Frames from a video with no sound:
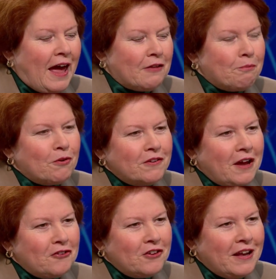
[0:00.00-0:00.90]
as
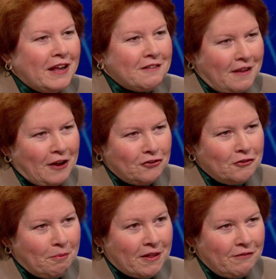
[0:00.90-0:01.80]
protection against
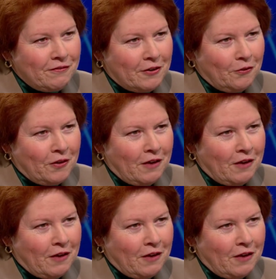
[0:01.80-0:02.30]
actions by the federal